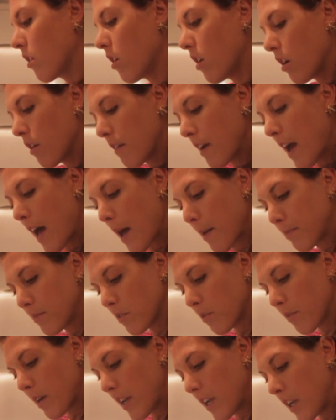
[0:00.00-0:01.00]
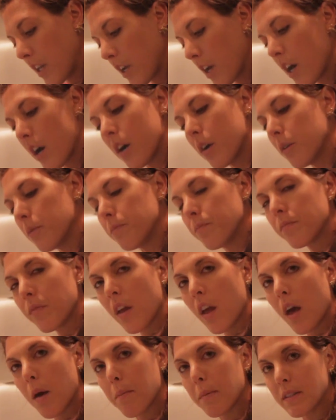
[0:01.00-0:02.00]
all wrapped, ready to go.
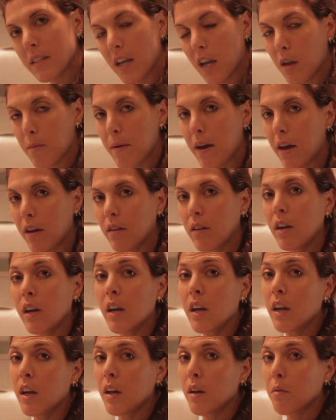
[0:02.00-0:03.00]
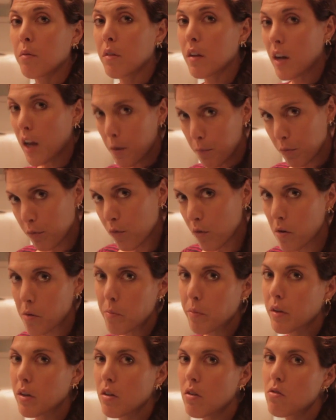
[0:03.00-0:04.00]
I'm going to take them out. The night before I'm
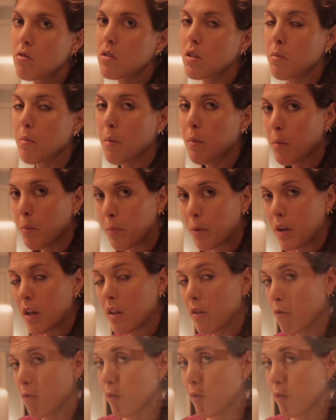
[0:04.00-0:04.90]
going to use them, I'm going to put it in the